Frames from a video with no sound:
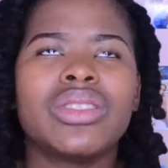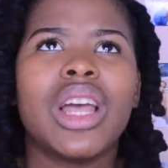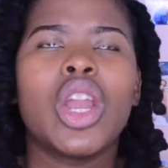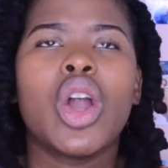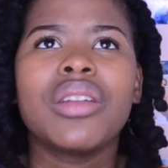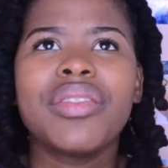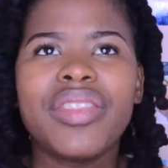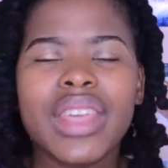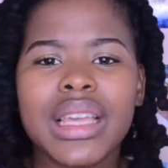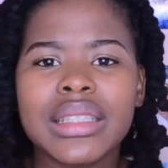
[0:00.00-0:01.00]
a lot of
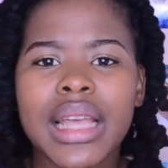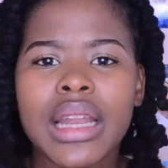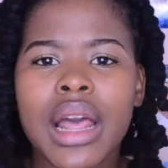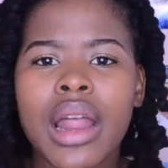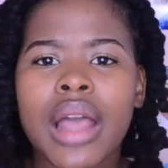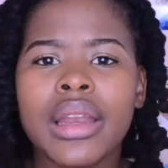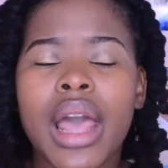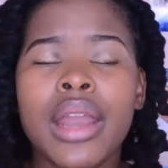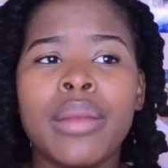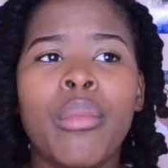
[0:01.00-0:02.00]
things,
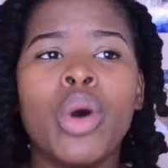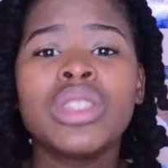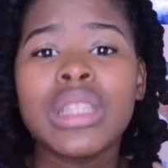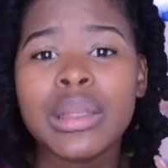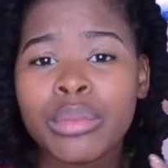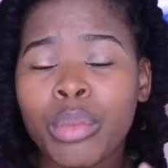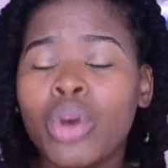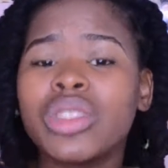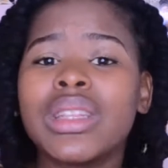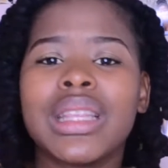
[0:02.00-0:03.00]
and most of
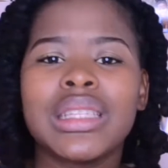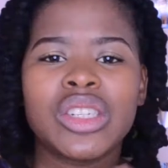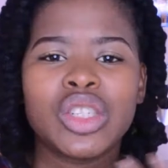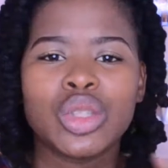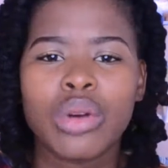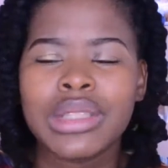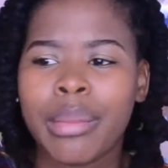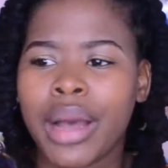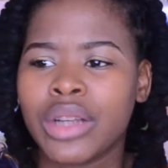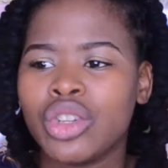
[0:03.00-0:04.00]
the things that she talks
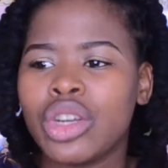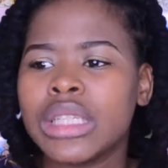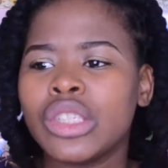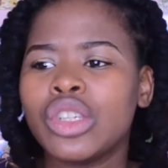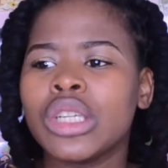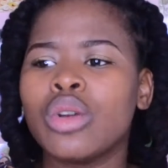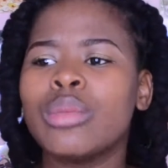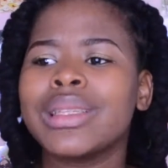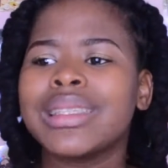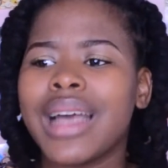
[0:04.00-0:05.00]
about, you can
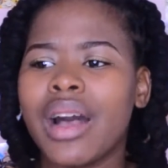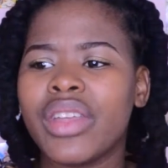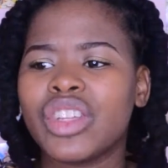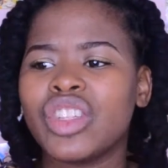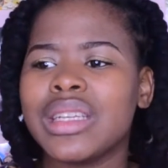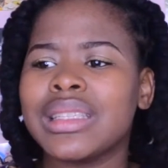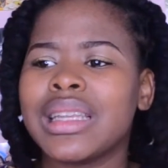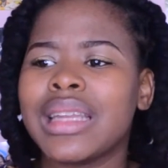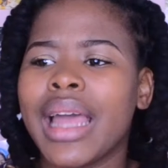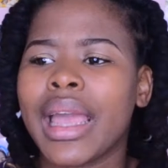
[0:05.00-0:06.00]
almost tell that she's
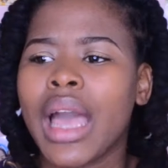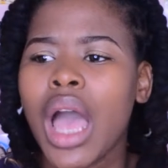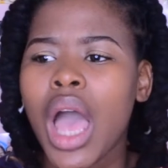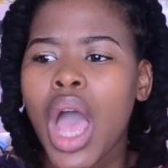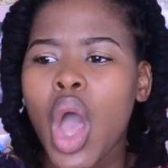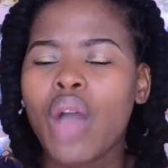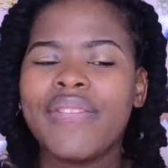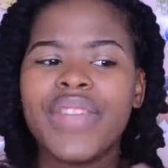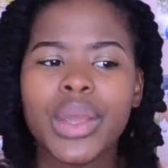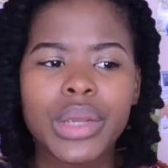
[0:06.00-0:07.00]
in like a
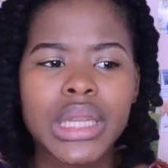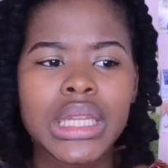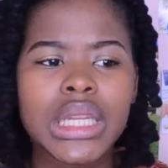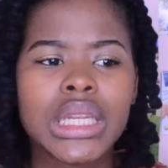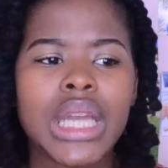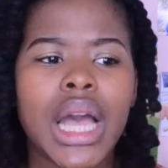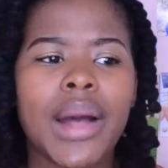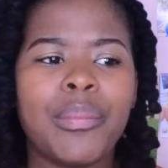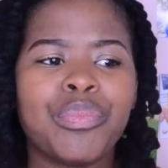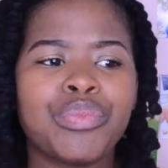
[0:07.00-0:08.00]
very
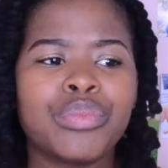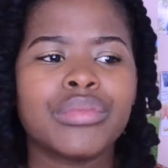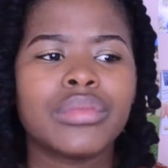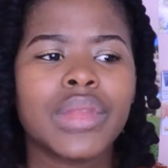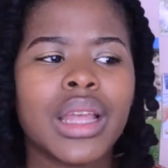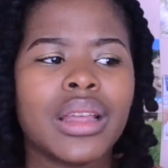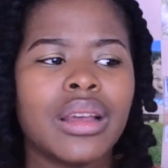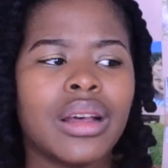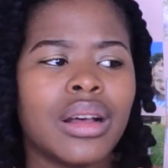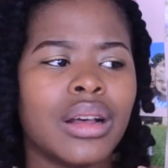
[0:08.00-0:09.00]

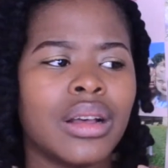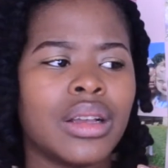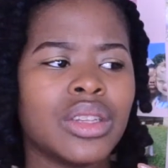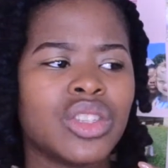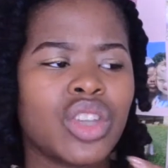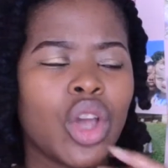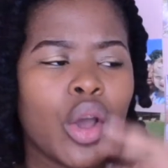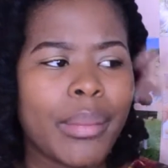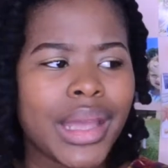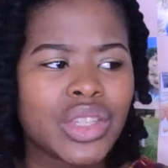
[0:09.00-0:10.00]
her
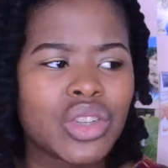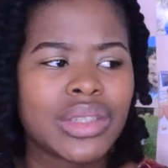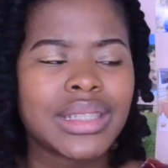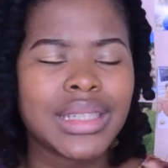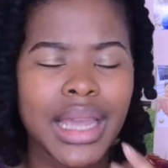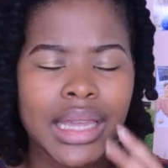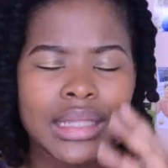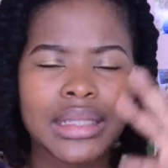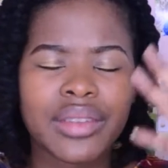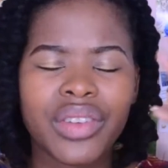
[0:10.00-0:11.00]
mental state
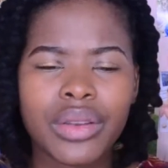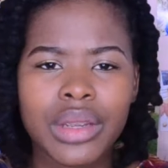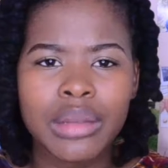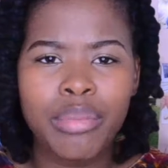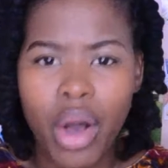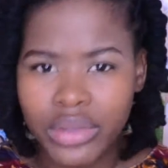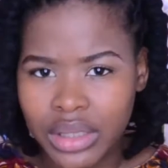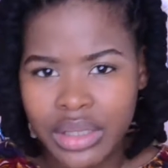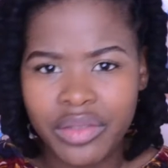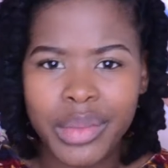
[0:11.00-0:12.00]
is a very
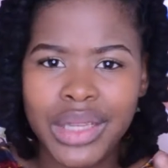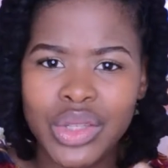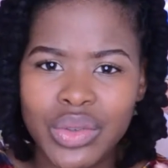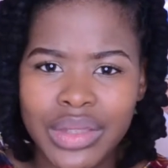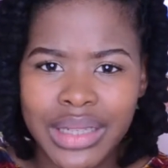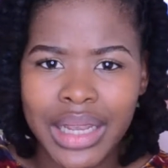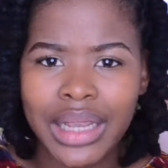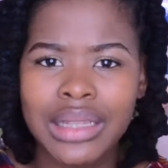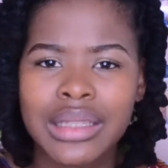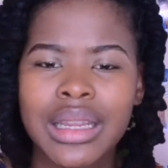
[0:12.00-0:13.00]
positive mental
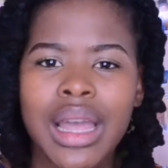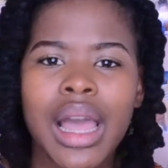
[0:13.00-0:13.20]
state.